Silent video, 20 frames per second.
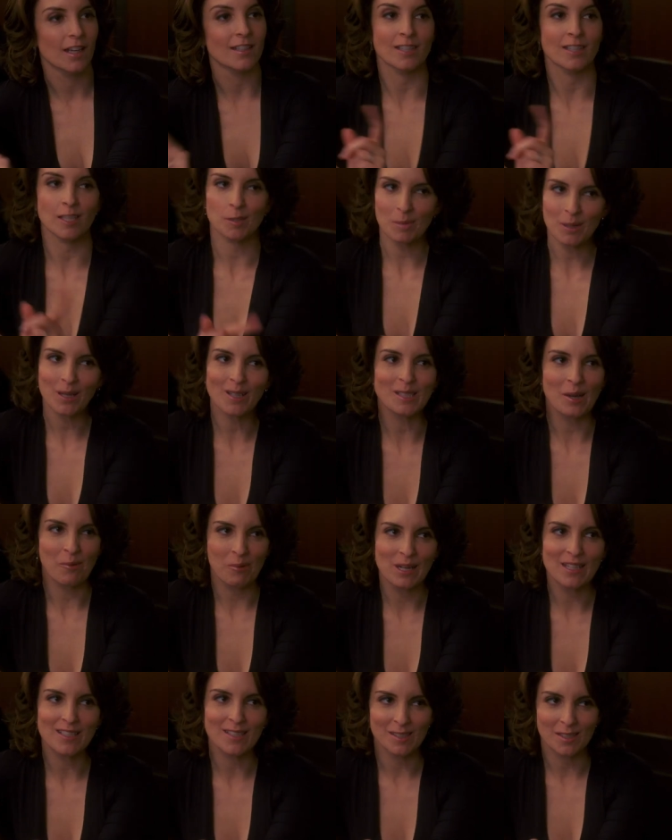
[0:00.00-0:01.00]
Is this because I
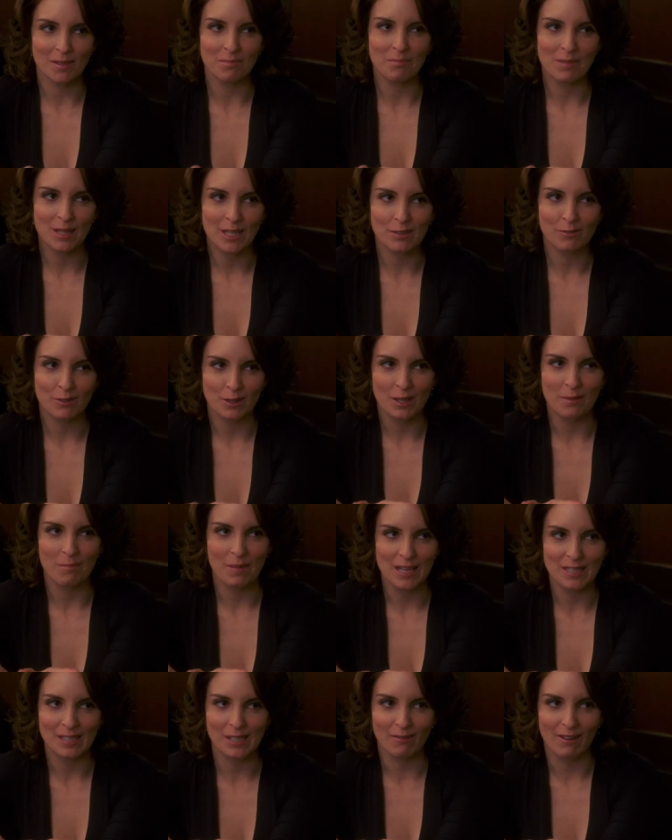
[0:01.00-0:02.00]
wanted to submit us for the
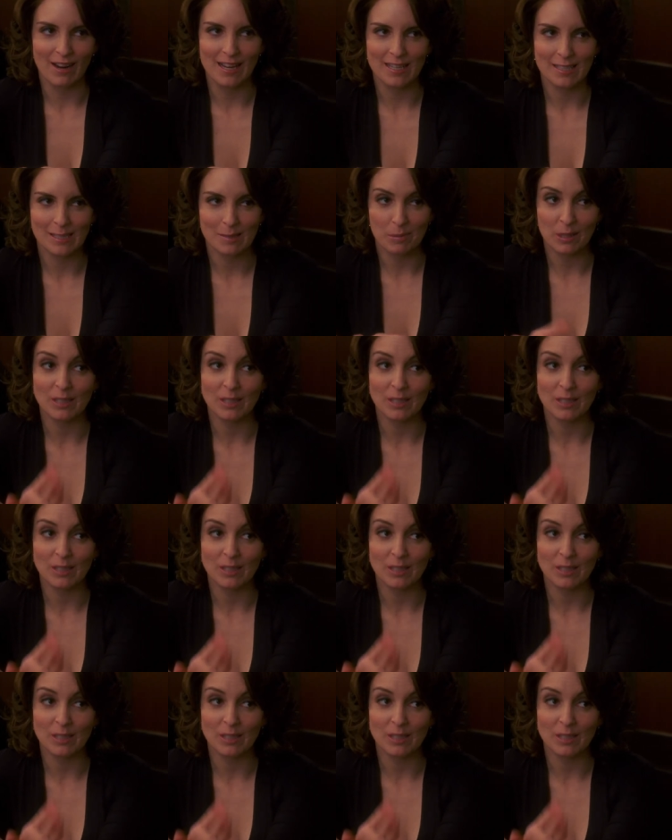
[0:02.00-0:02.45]
amazing race?